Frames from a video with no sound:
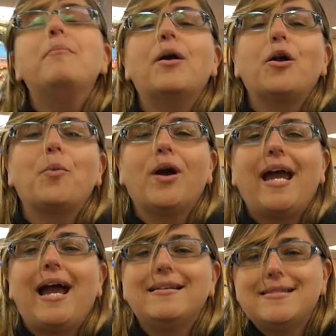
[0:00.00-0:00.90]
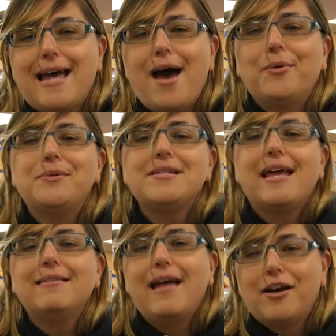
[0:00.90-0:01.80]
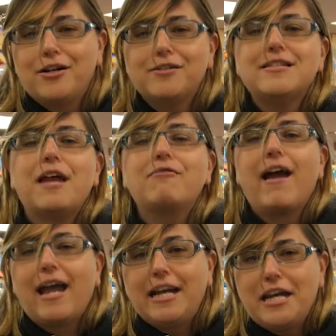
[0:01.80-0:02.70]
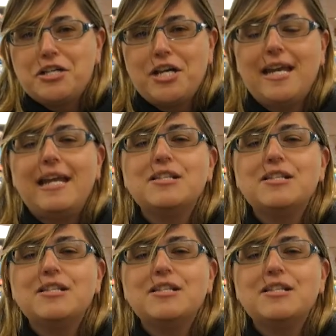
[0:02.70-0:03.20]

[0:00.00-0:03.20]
but you're working on sounds and letters and recognition.